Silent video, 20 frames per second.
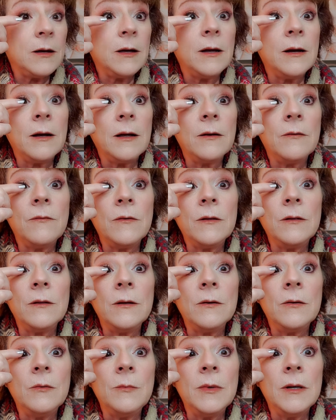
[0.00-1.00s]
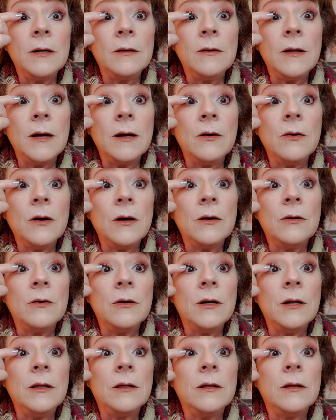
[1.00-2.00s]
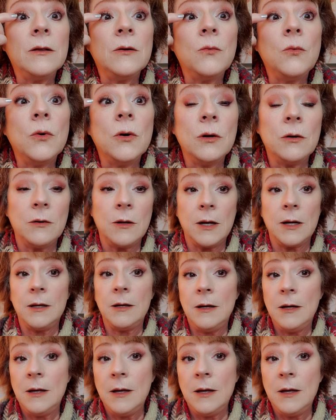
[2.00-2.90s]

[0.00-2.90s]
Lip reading: and I have a little bit of liner underneath on the waterline,